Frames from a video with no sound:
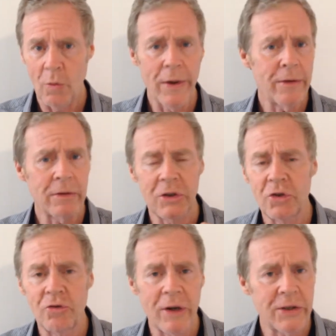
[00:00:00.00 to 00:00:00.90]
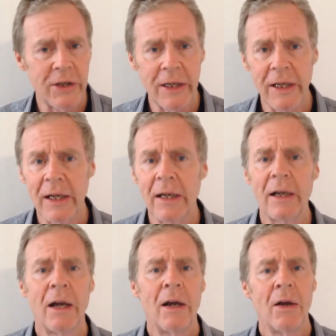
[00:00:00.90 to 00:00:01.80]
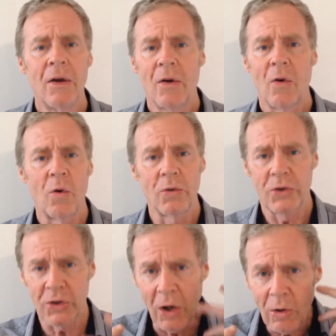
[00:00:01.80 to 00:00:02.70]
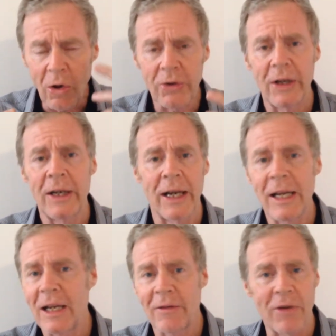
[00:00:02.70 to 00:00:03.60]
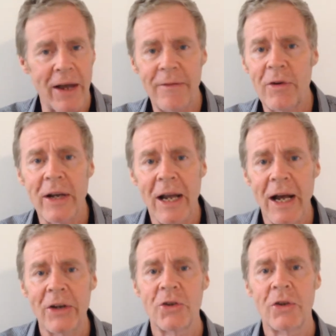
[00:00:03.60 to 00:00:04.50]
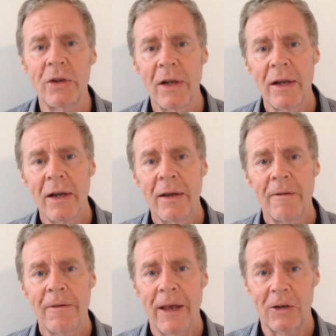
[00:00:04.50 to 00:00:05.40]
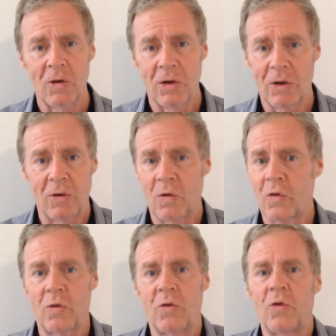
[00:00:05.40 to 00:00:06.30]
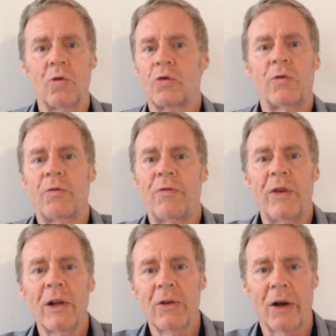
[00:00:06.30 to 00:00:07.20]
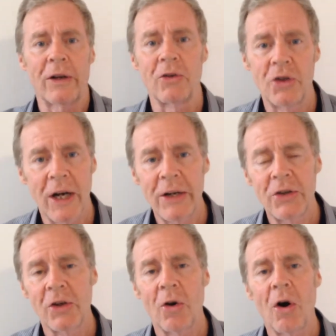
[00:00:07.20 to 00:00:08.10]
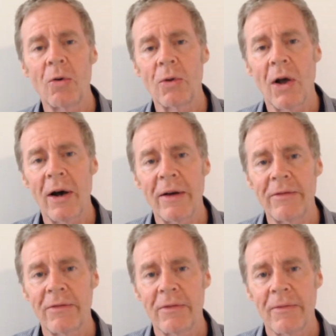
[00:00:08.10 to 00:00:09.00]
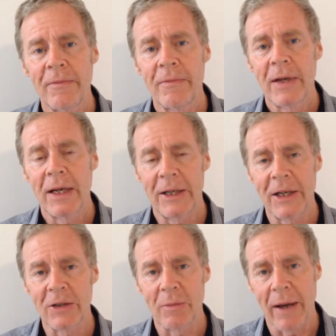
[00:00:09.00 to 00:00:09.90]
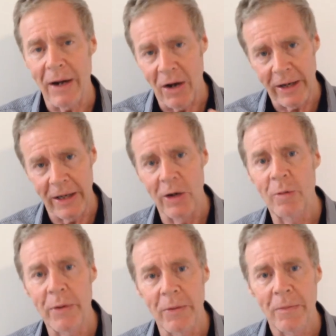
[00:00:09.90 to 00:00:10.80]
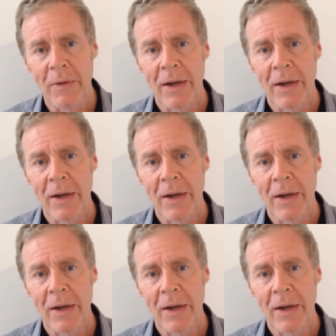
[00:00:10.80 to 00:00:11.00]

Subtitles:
Whether it's stress eating or so locked into eating for every occasion that you feel like you're changing your whole life, it doesn't matter, I can help you.